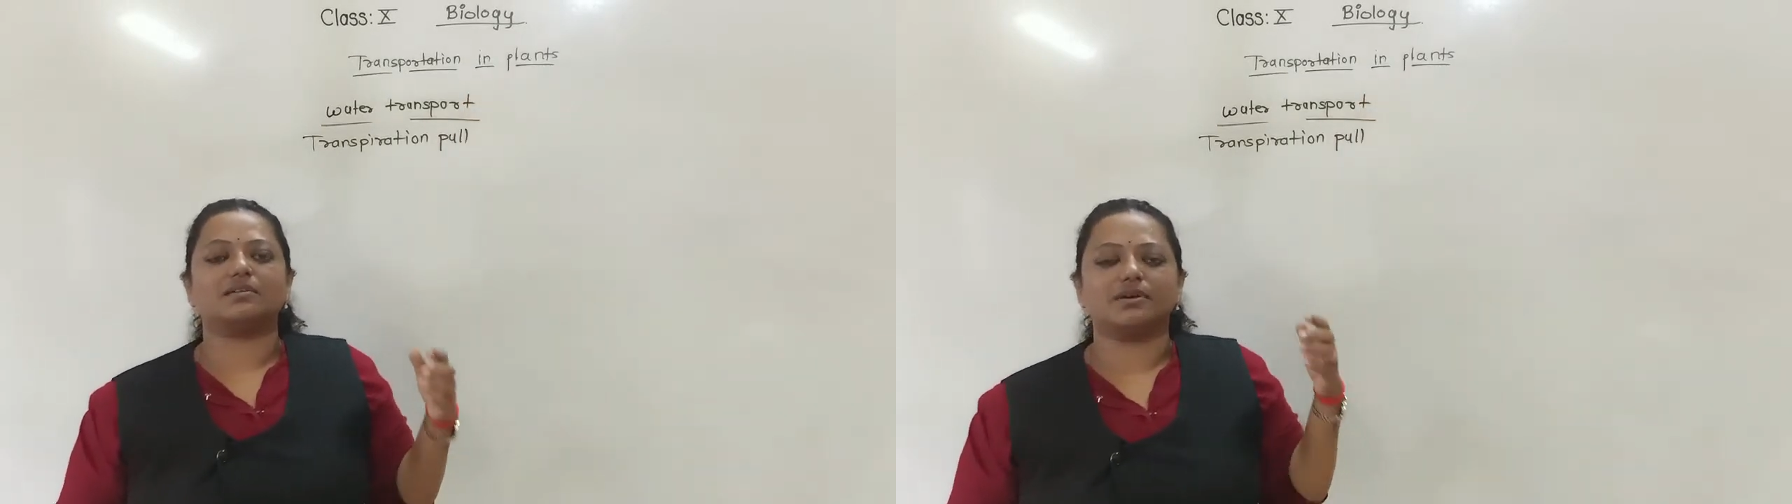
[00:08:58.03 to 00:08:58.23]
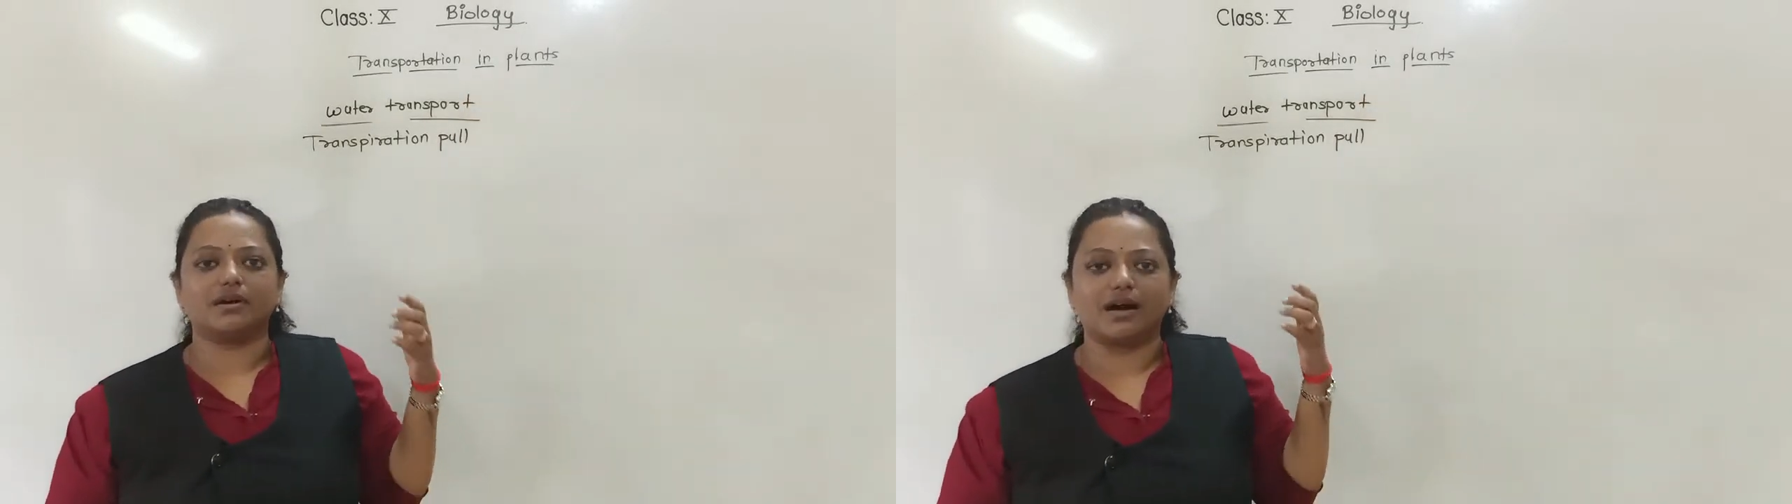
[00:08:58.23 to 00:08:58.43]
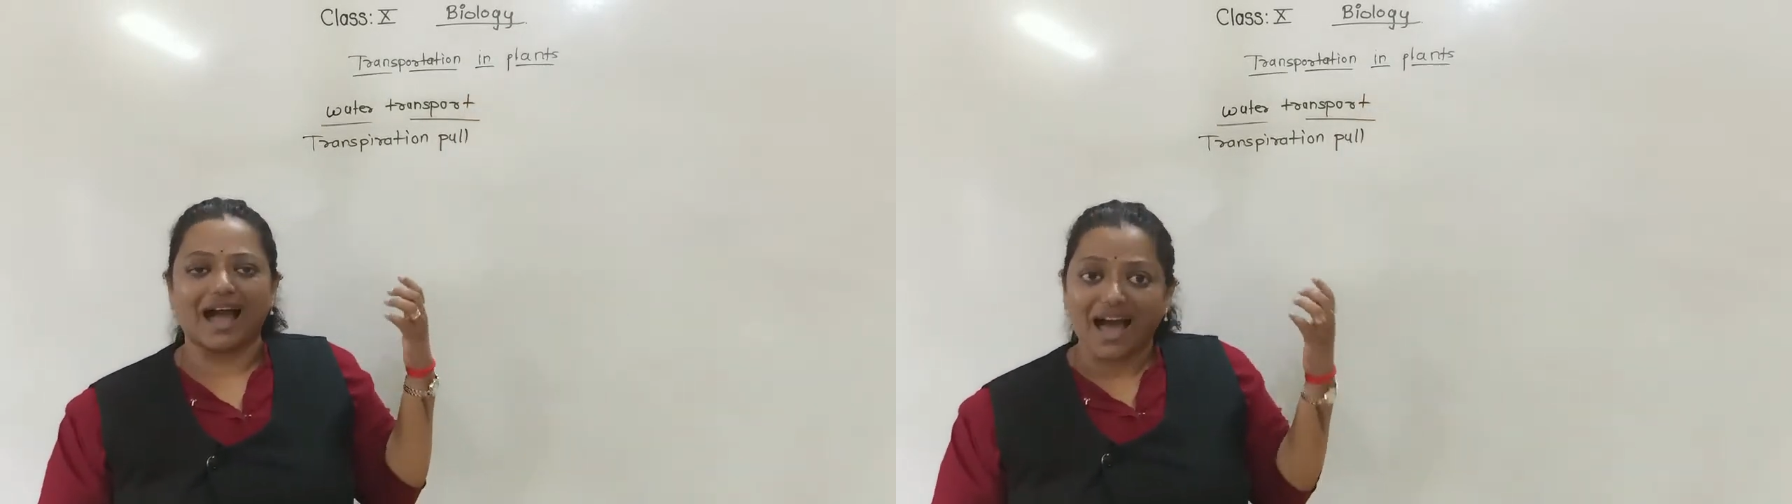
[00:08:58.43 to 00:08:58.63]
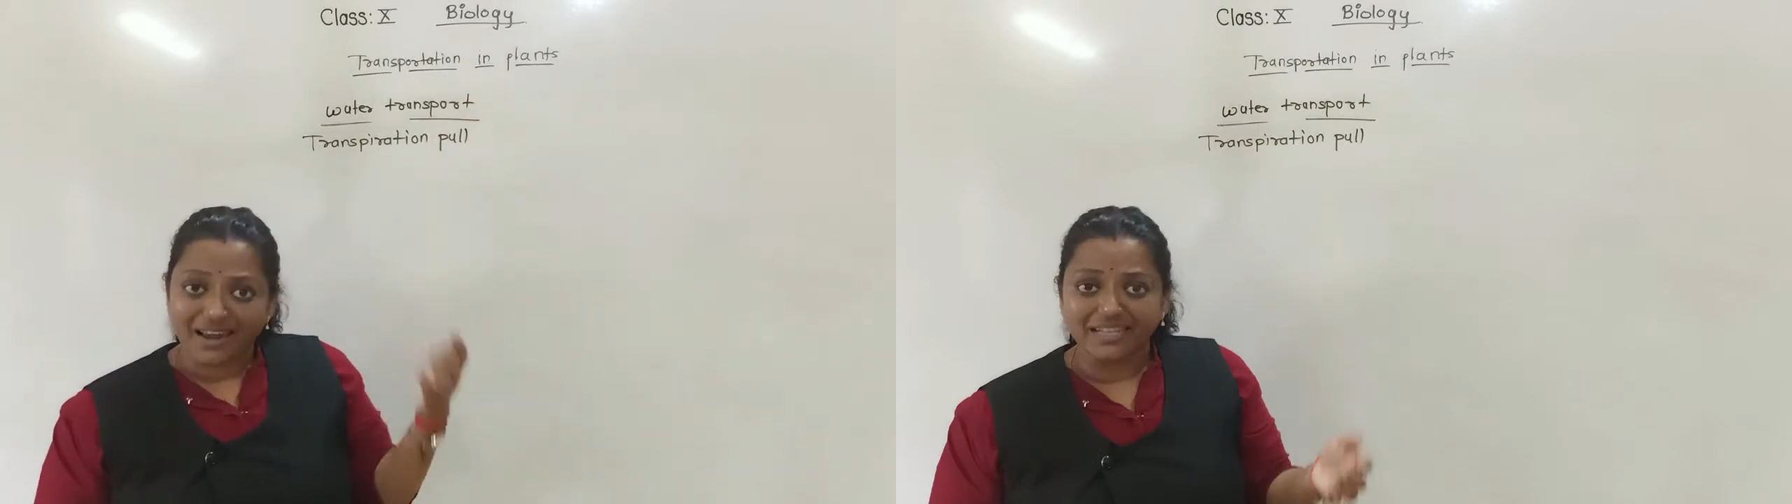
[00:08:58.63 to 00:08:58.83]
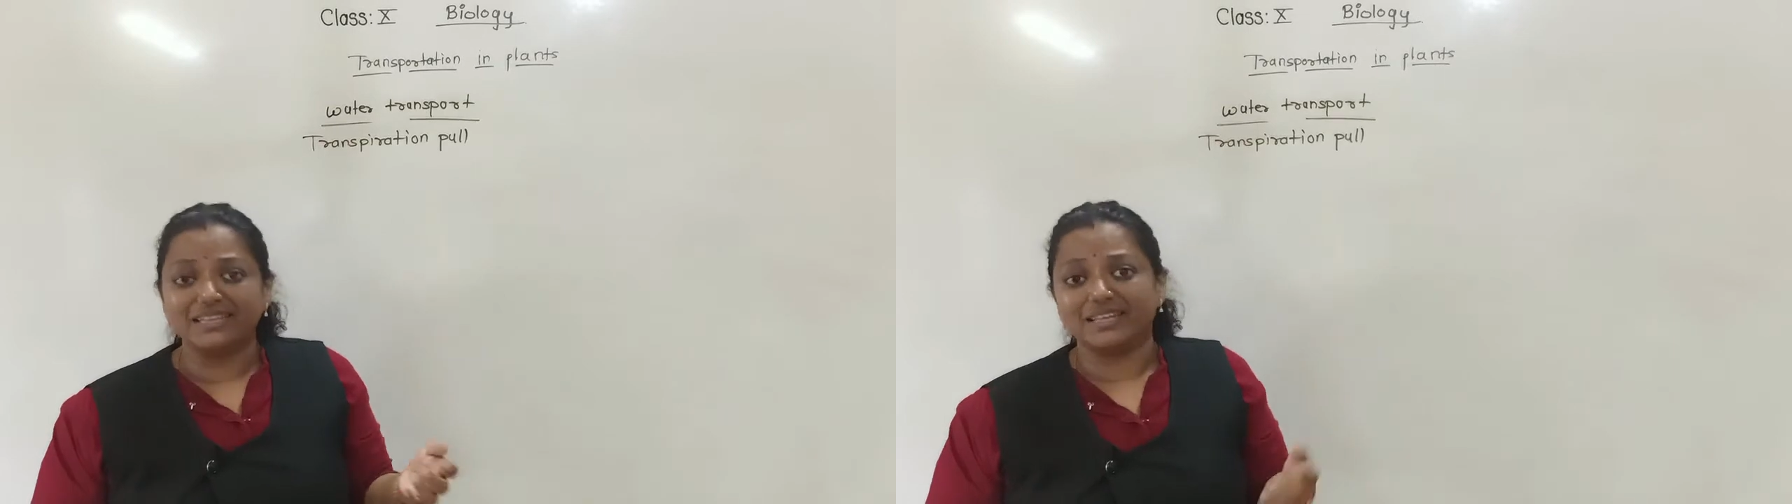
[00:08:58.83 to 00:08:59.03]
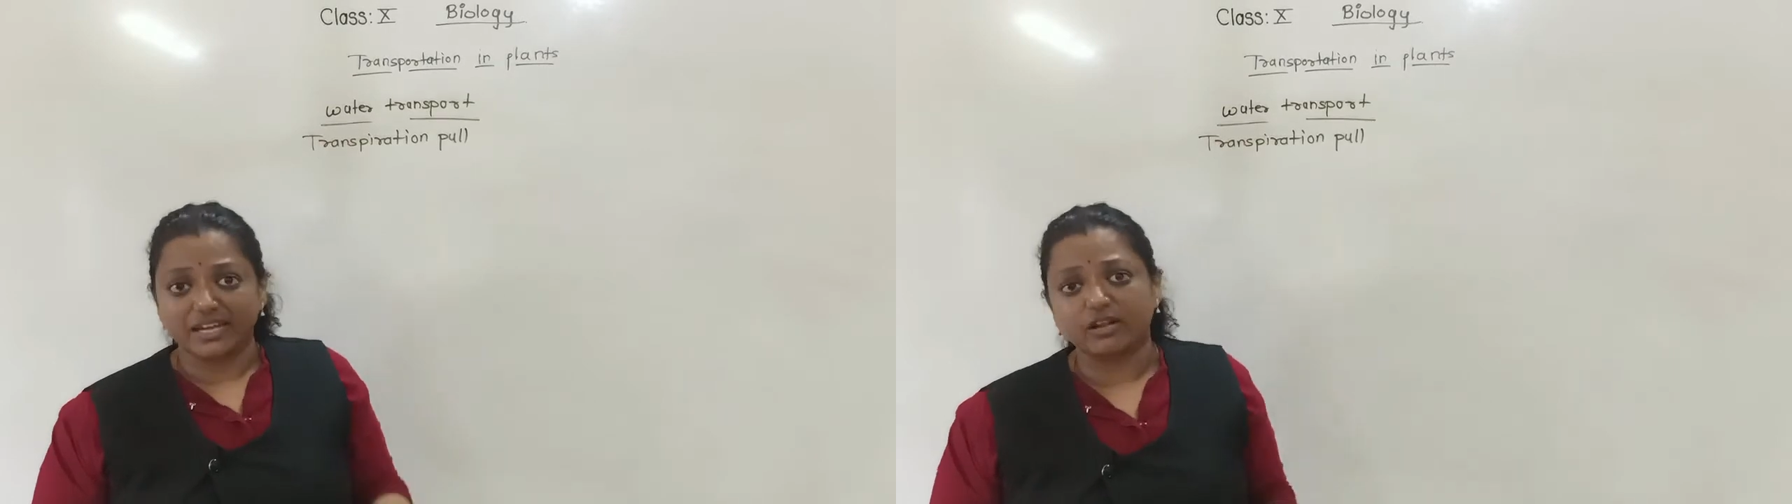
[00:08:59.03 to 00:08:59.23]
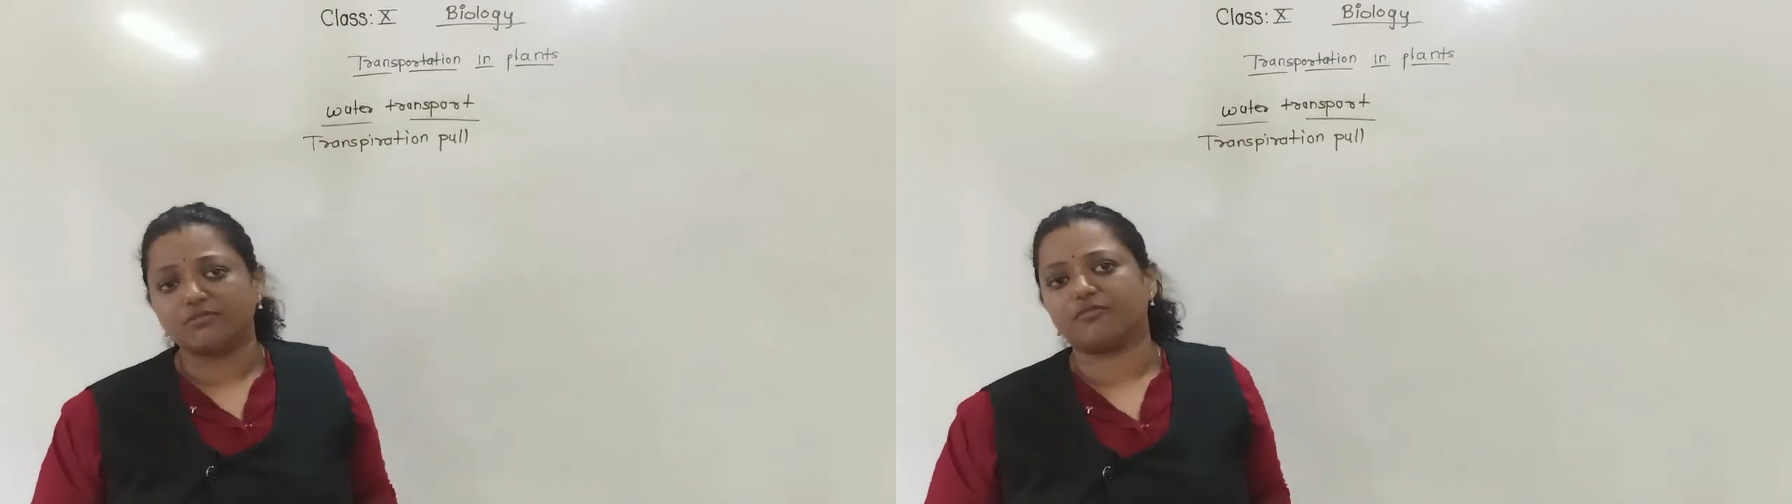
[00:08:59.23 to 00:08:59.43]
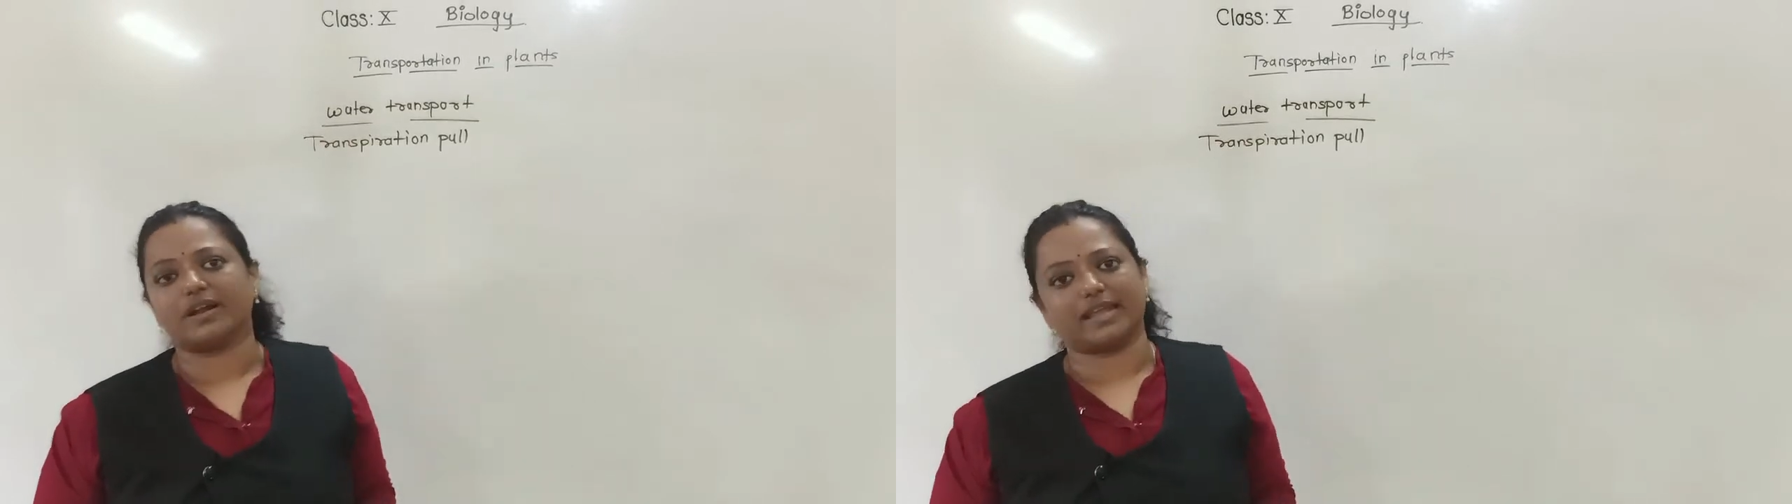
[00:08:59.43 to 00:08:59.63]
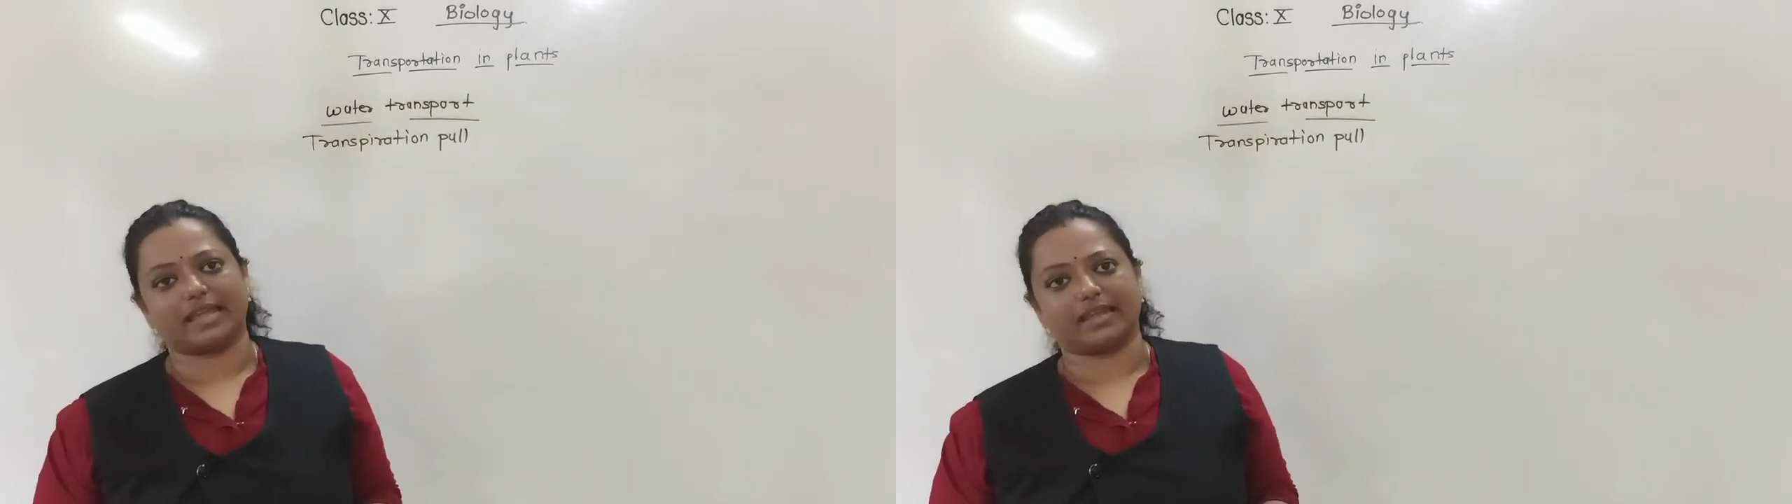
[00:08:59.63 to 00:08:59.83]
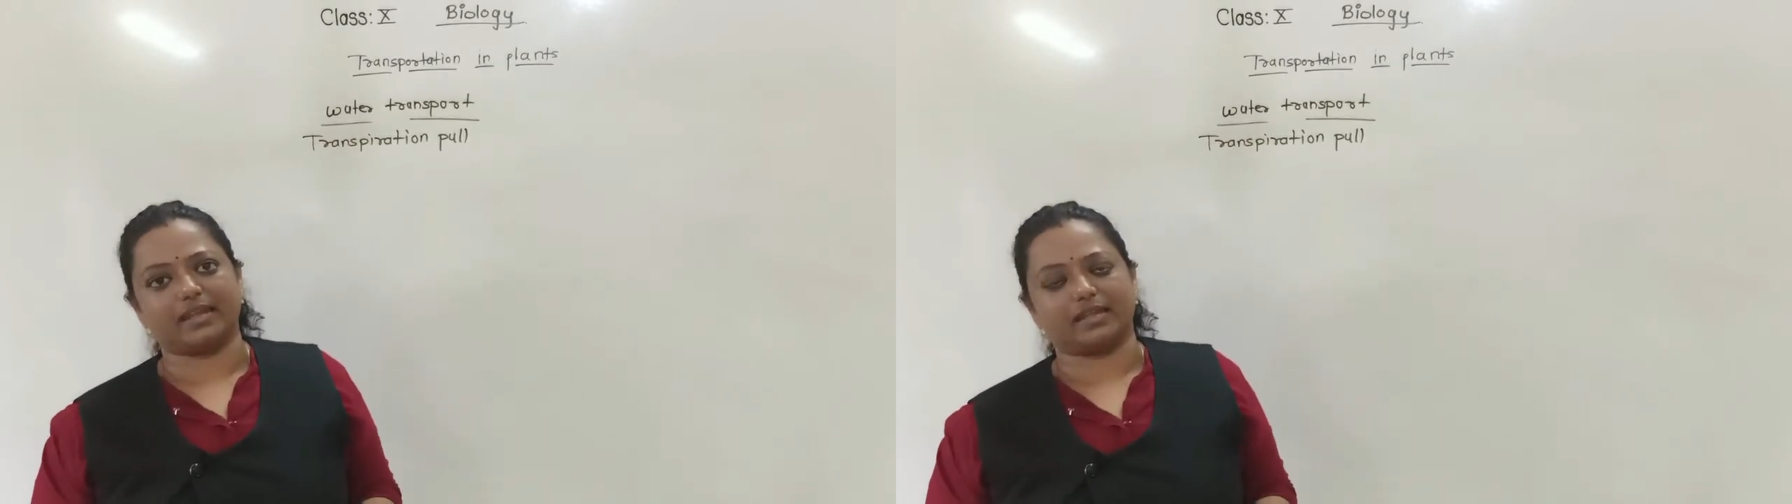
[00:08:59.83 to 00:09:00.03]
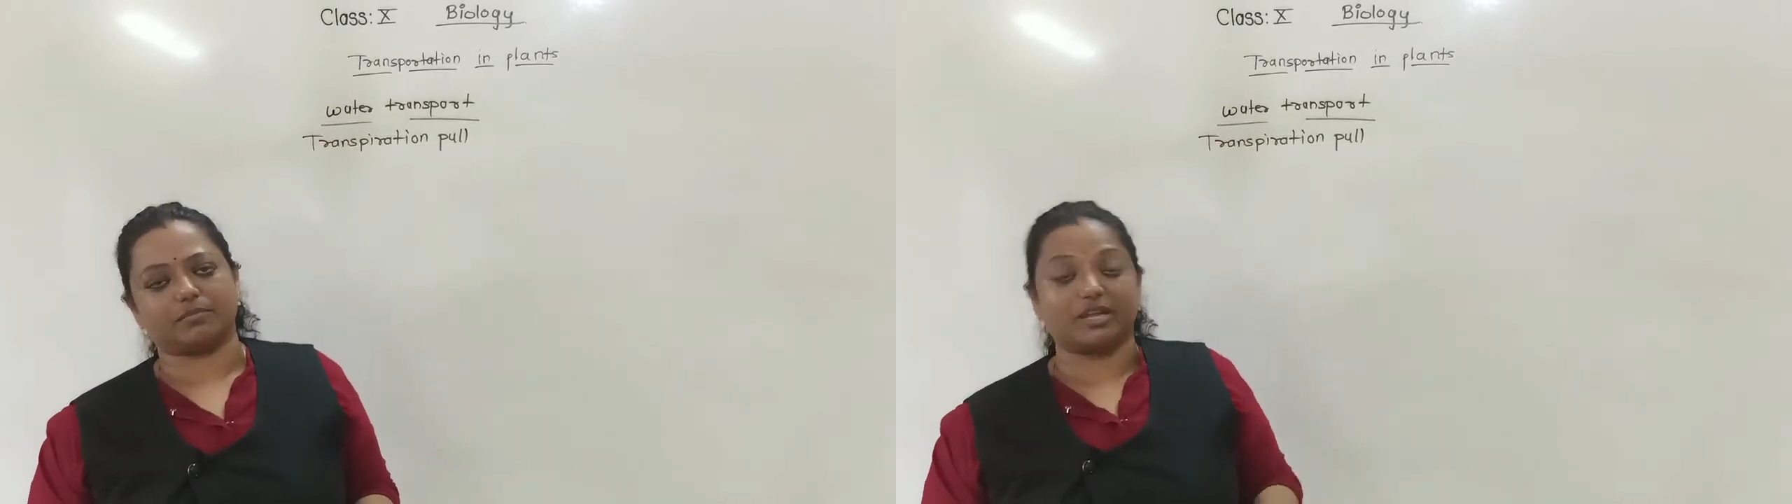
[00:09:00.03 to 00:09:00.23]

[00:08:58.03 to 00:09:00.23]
are in need of one technique,